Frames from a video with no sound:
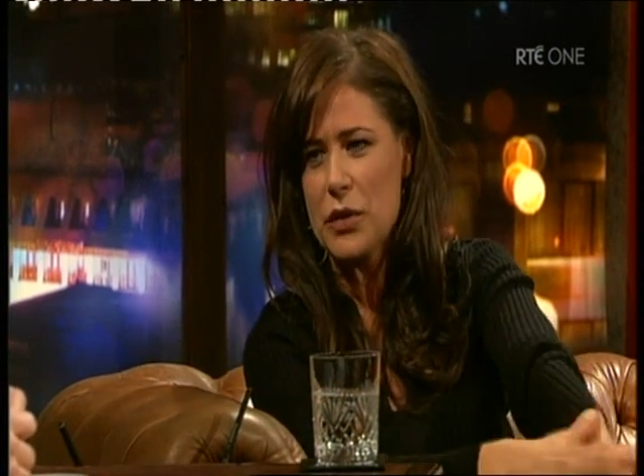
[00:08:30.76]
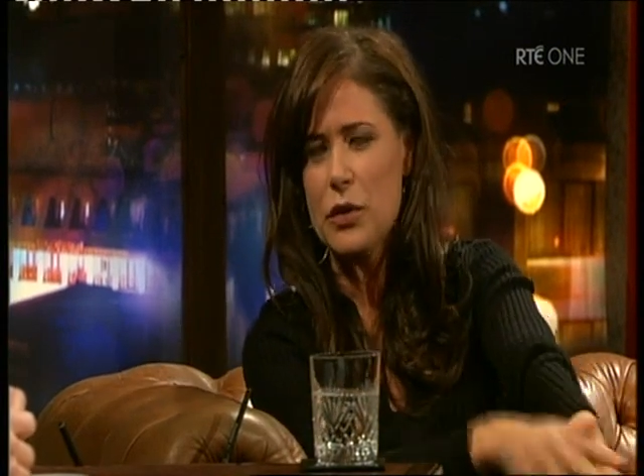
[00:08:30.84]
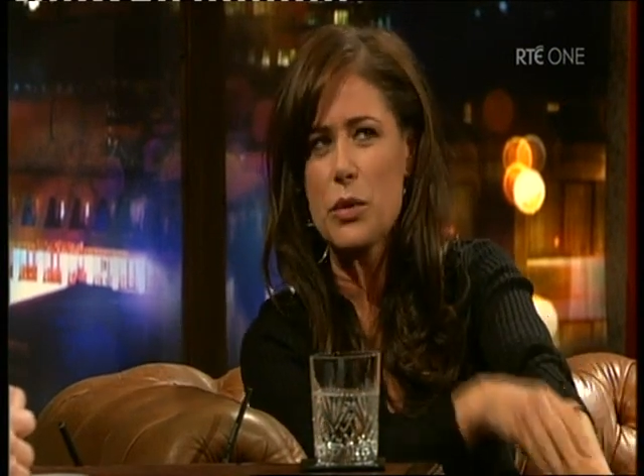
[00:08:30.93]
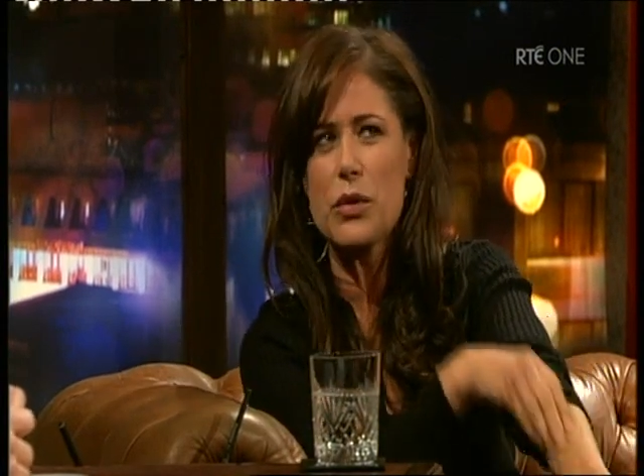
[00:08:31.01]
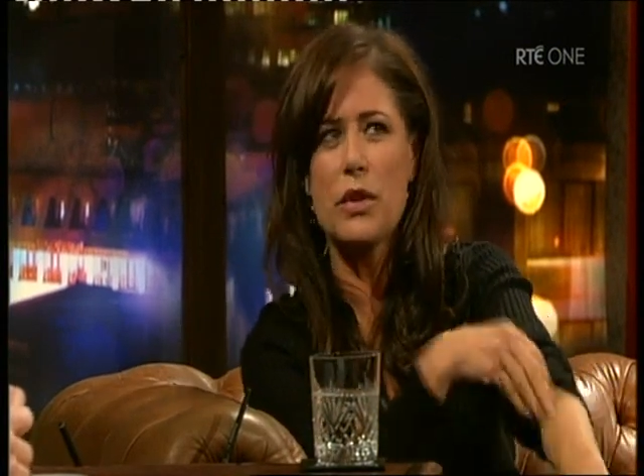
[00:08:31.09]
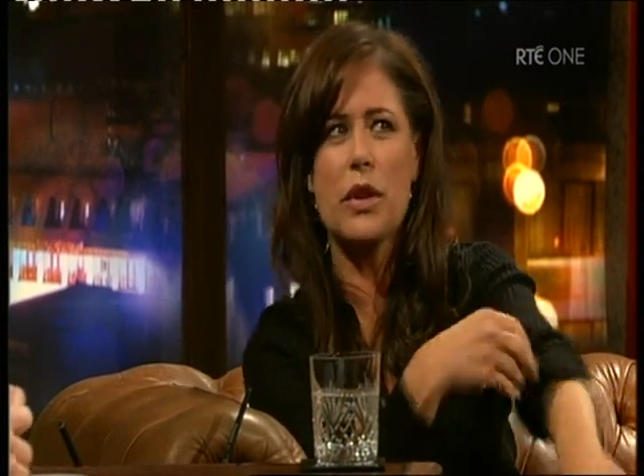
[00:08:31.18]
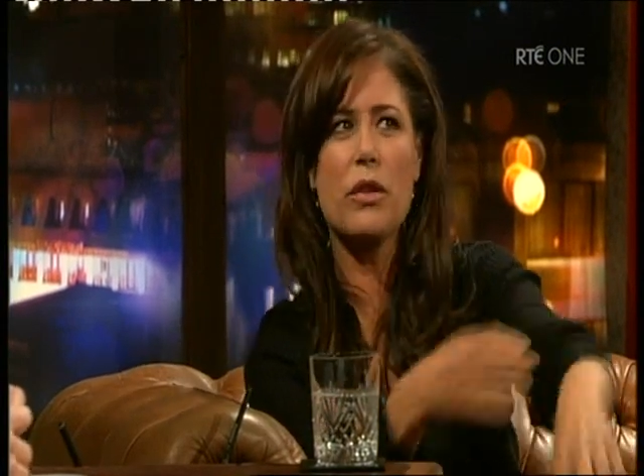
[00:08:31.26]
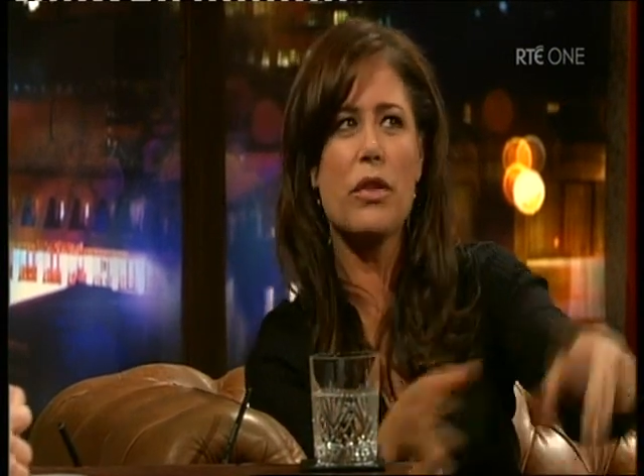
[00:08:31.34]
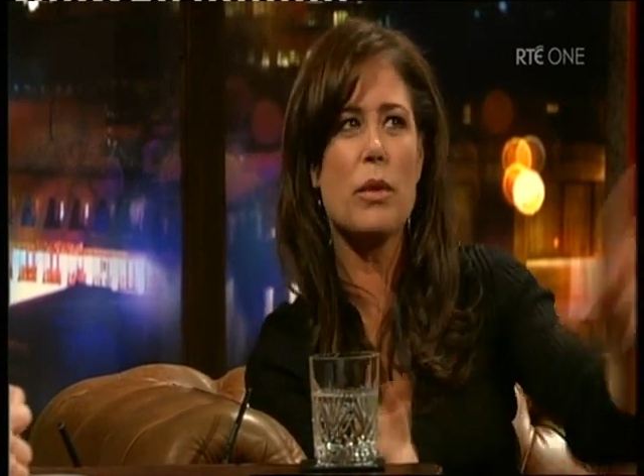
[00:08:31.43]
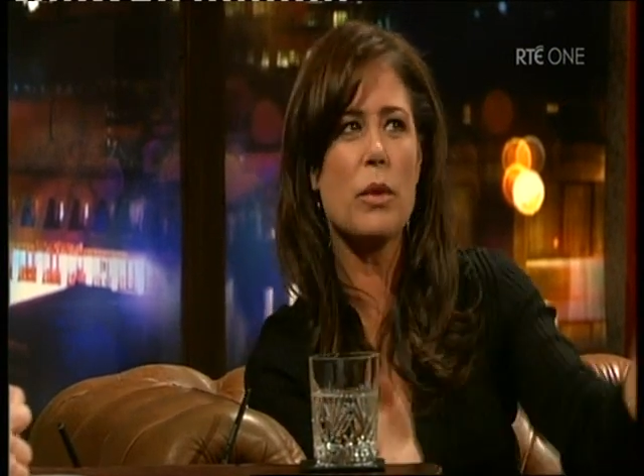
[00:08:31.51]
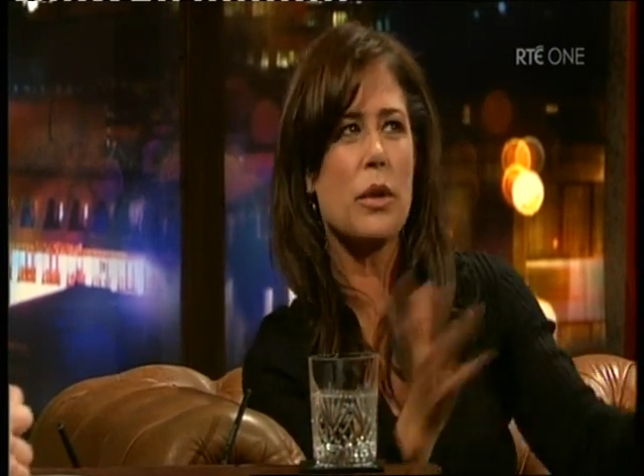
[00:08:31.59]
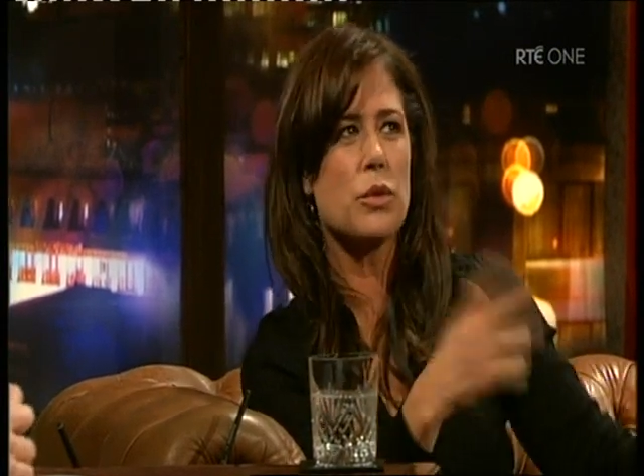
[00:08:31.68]
Because there was another
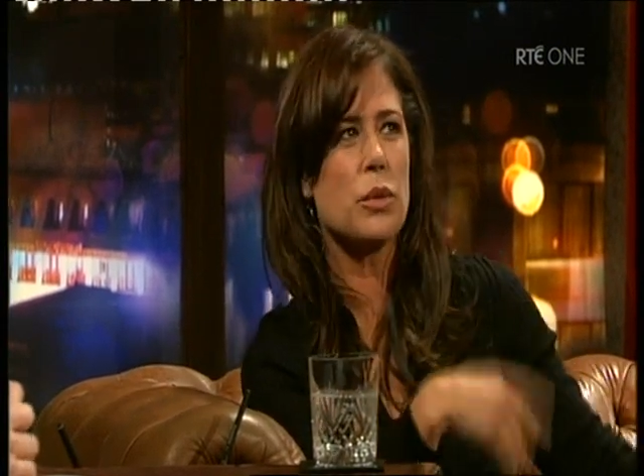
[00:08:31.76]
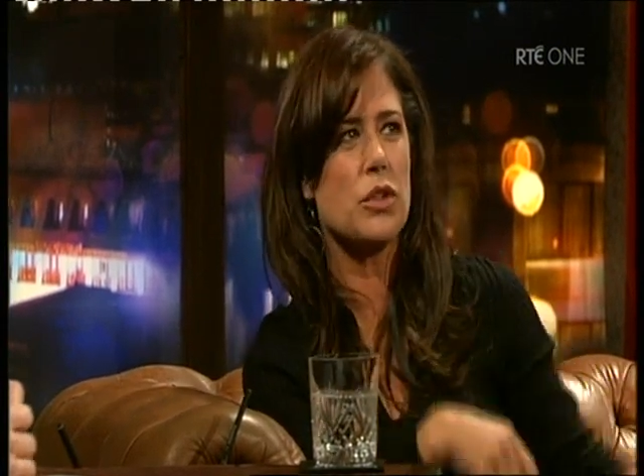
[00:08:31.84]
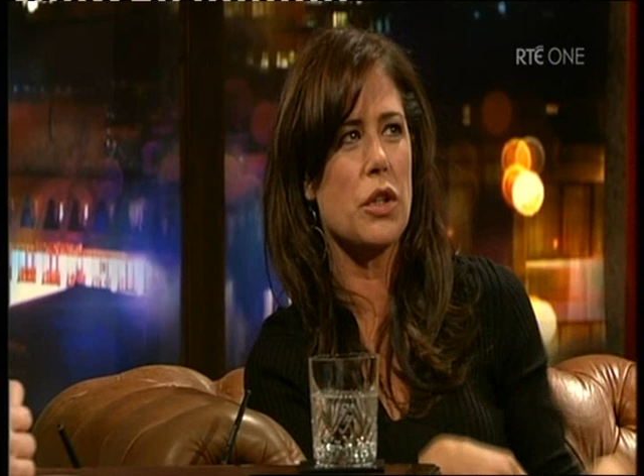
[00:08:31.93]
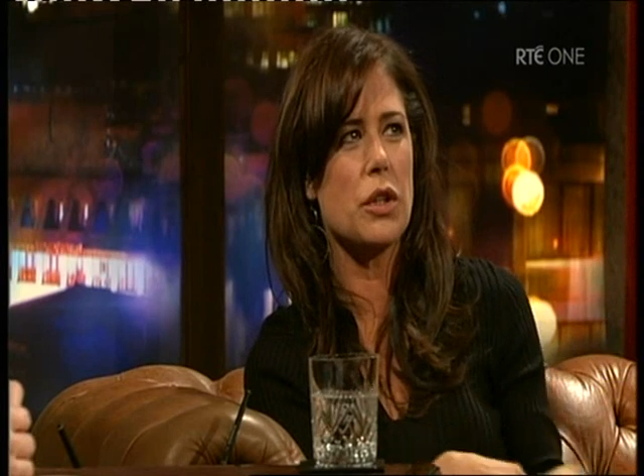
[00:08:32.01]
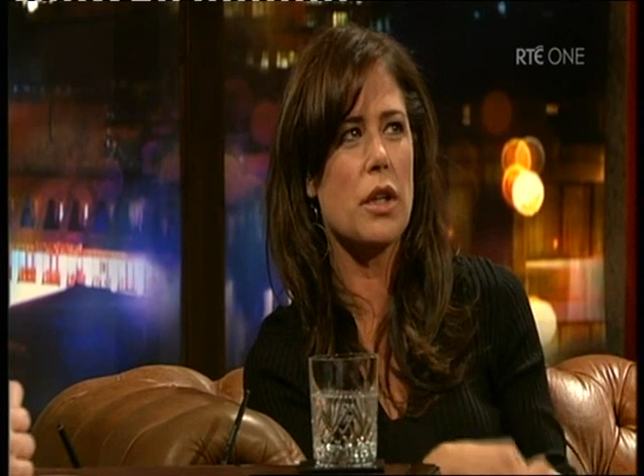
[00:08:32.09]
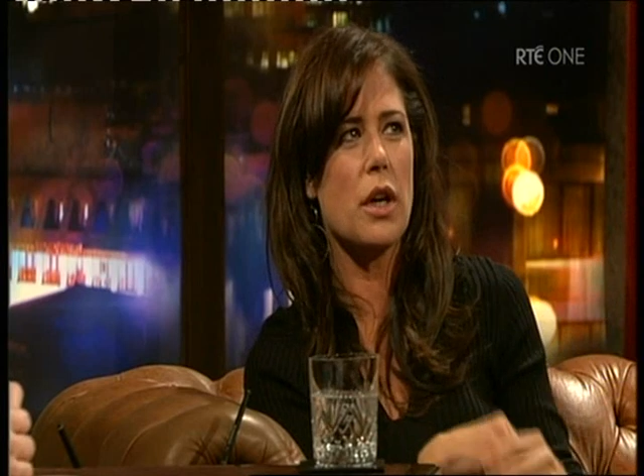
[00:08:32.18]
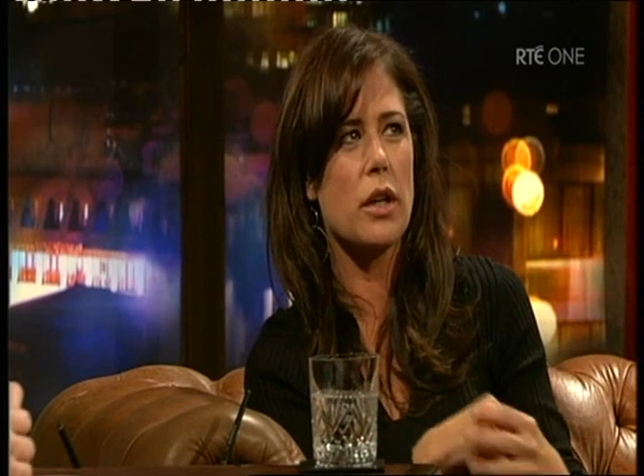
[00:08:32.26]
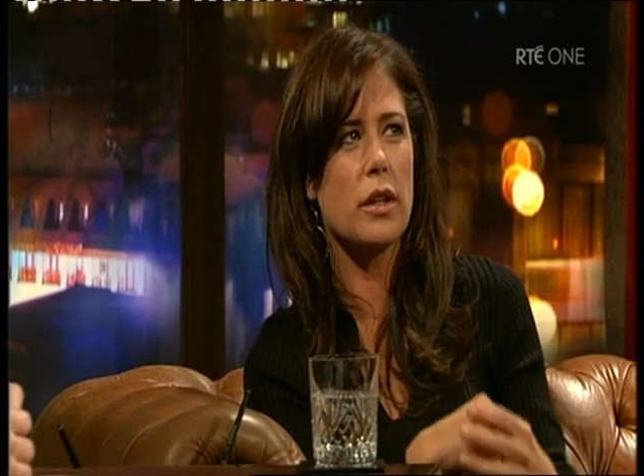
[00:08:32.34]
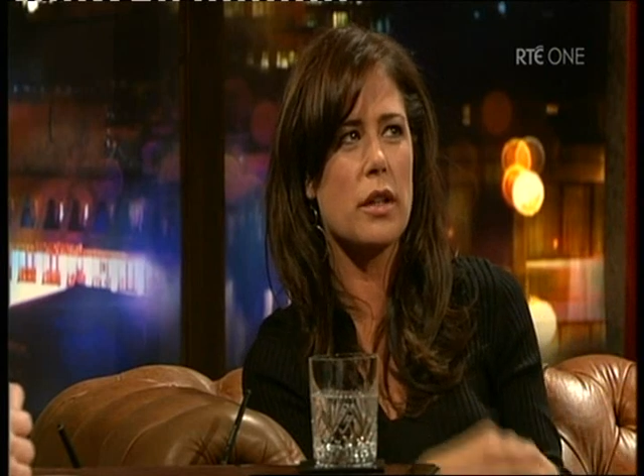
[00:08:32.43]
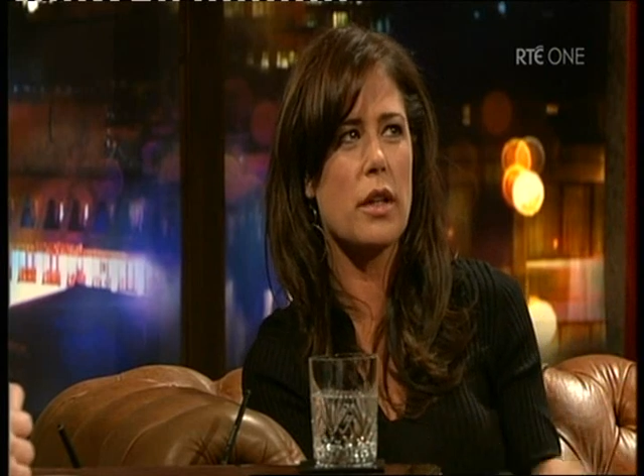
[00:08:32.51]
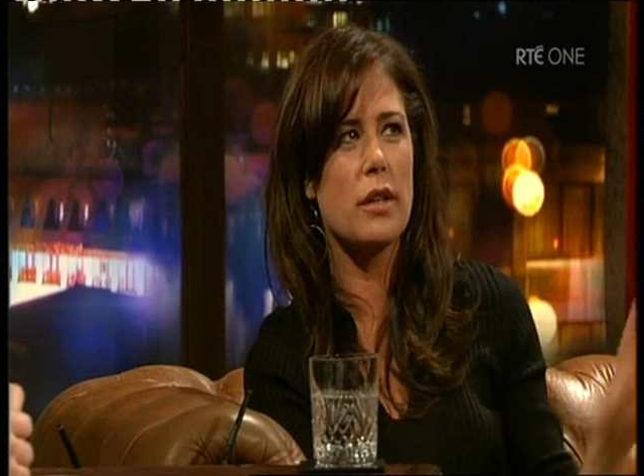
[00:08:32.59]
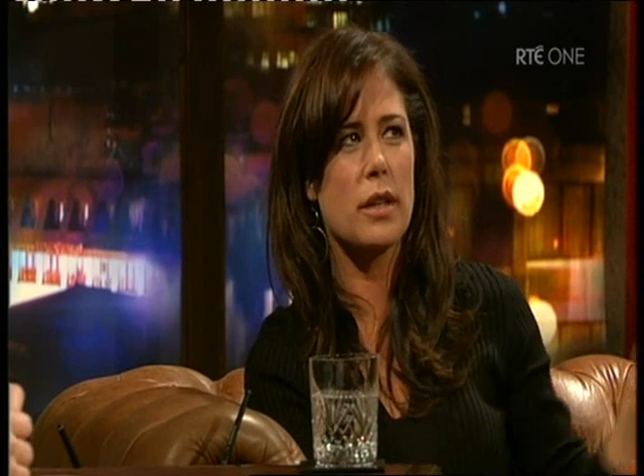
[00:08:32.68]
thing when I was with John
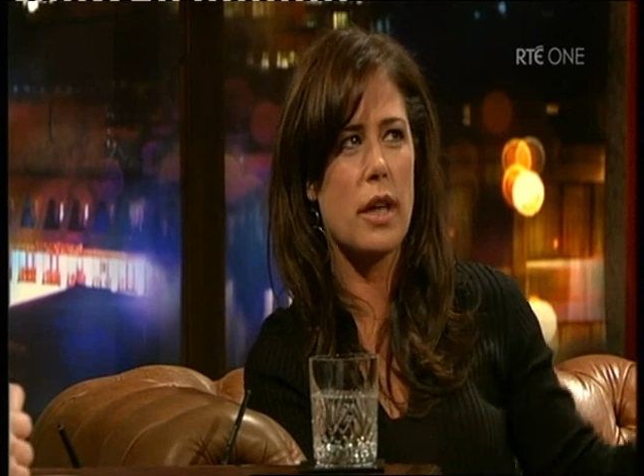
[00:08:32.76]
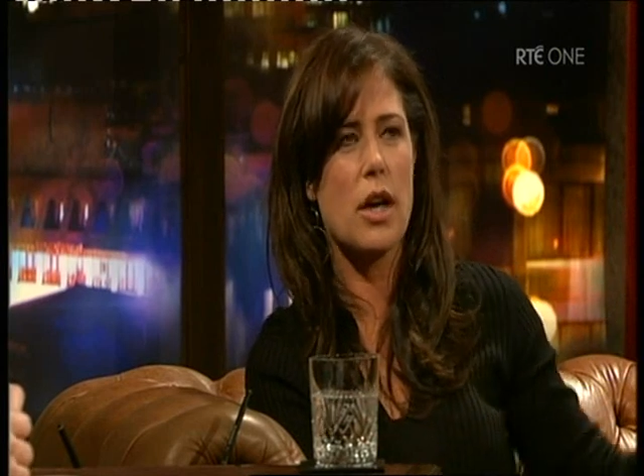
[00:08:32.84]
Carter called the